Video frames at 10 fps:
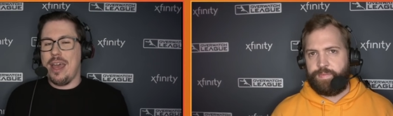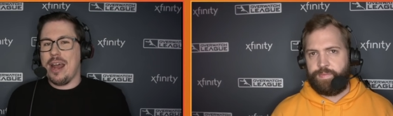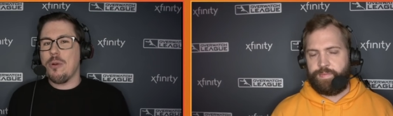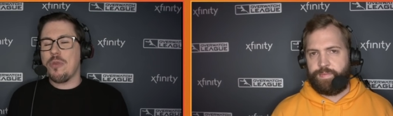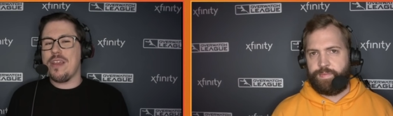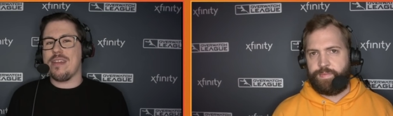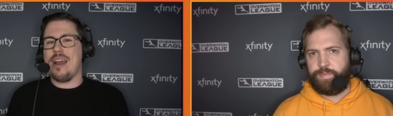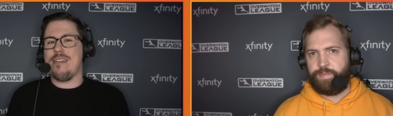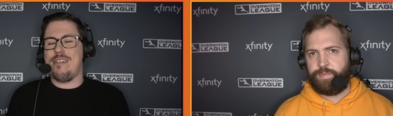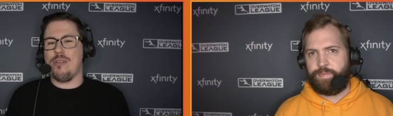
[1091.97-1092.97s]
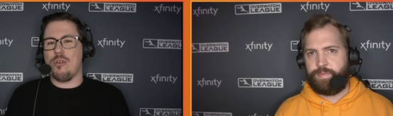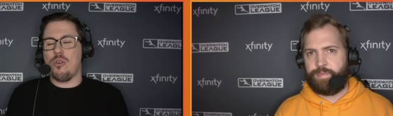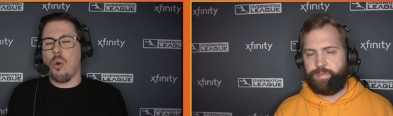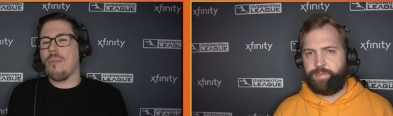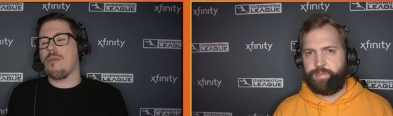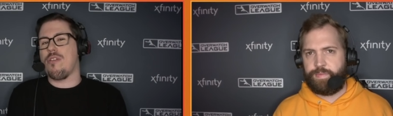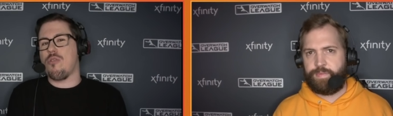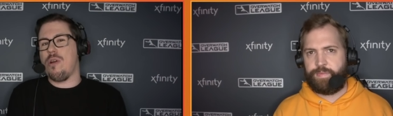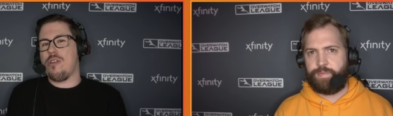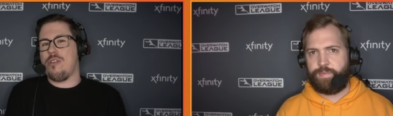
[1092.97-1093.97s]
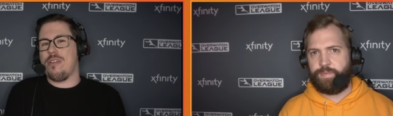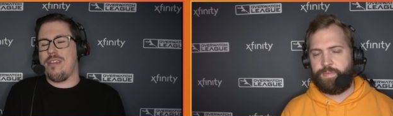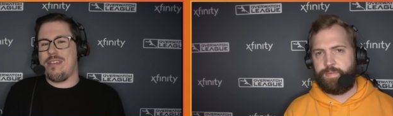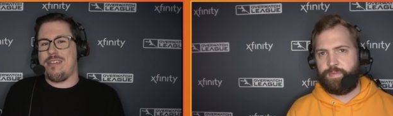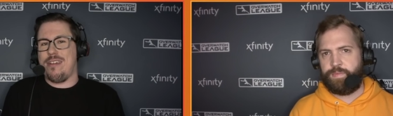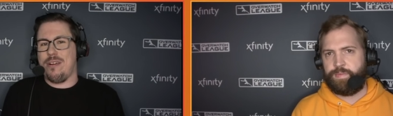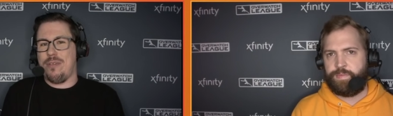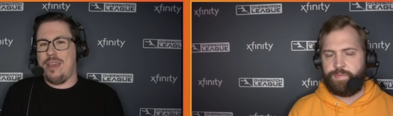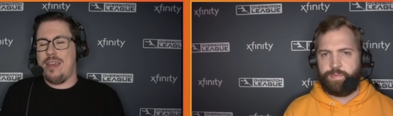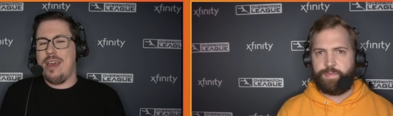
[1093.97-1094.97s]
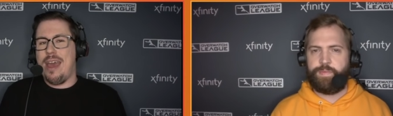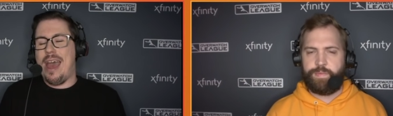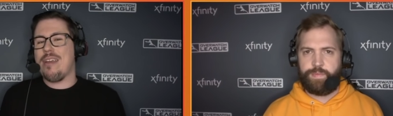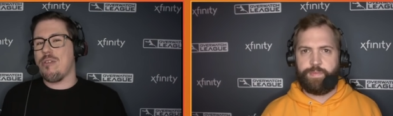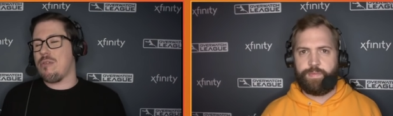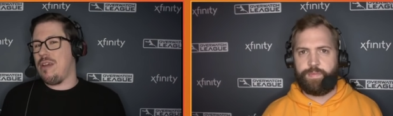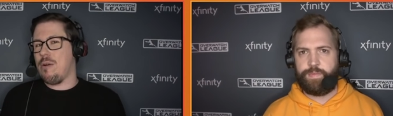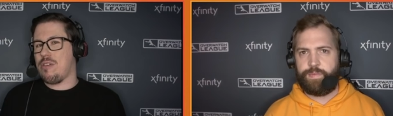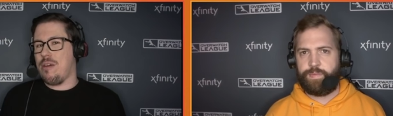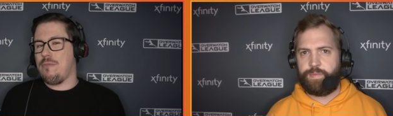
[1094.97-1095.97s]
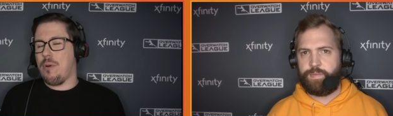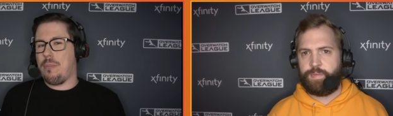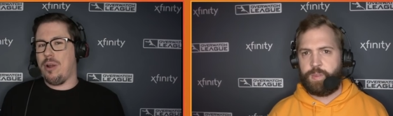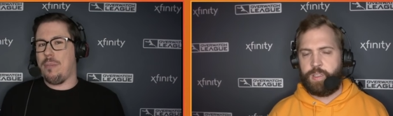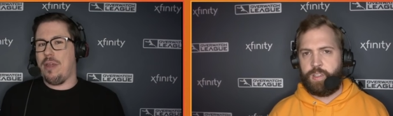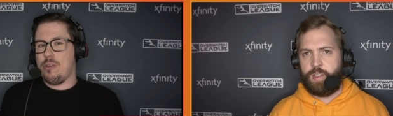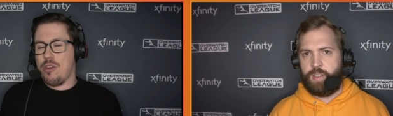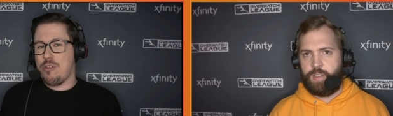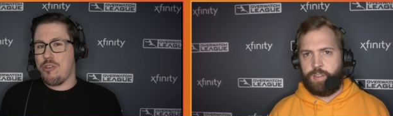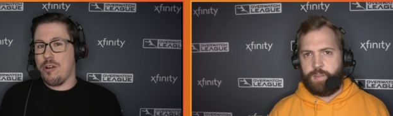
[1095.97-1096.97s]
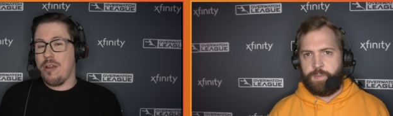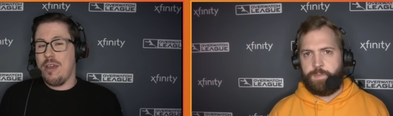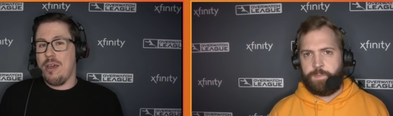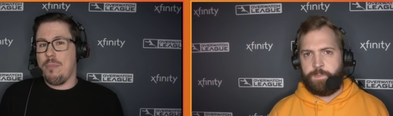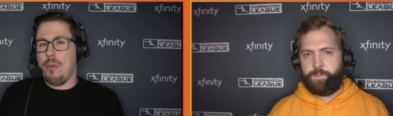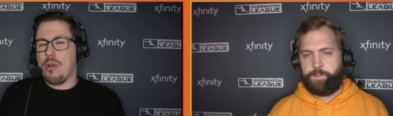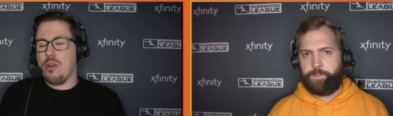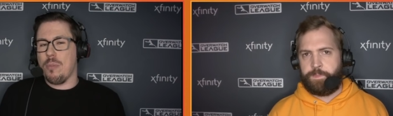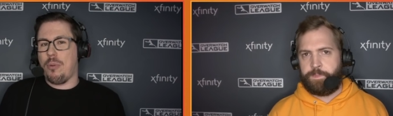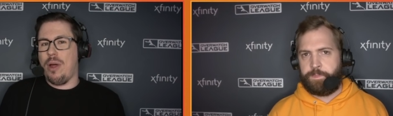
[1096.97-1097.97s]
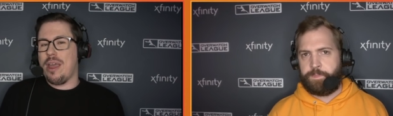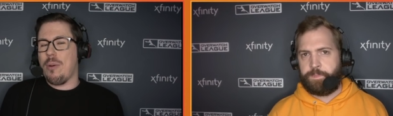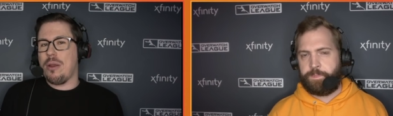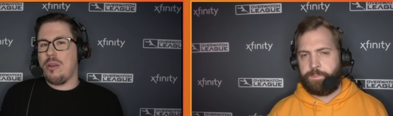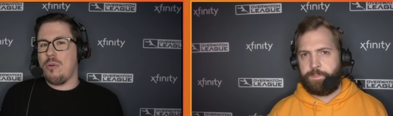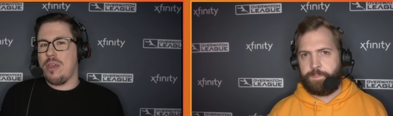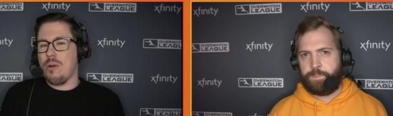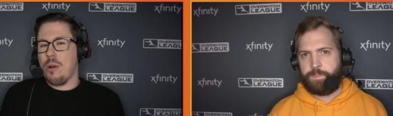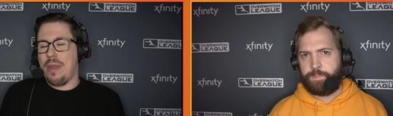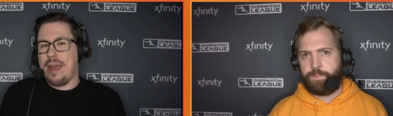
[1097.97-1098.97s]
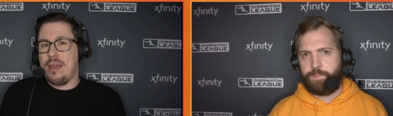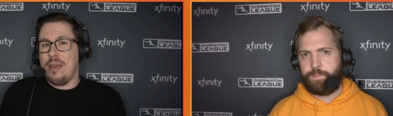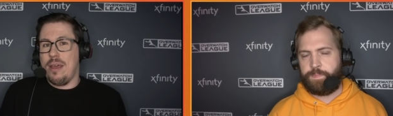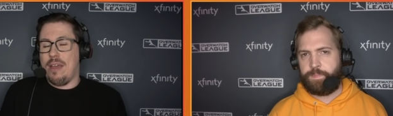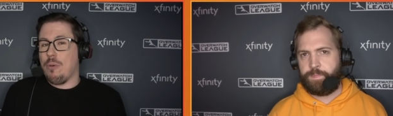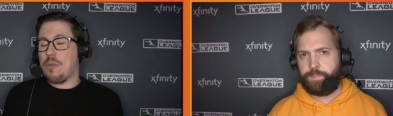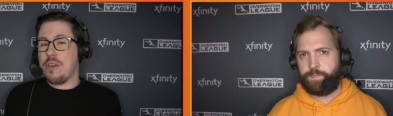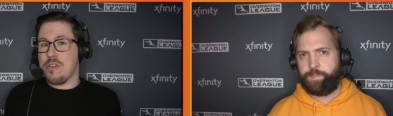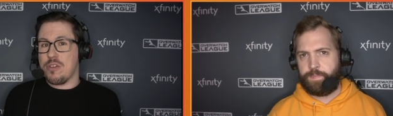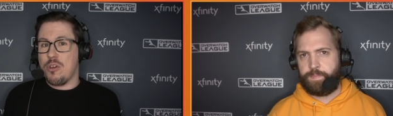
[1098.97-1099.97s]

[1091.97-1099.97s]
Speaker 1: and I don't think Dynasty under normal situations necessarily has those errors come from a player like Gesture, but when you're playing around a new hero that everyone thinks is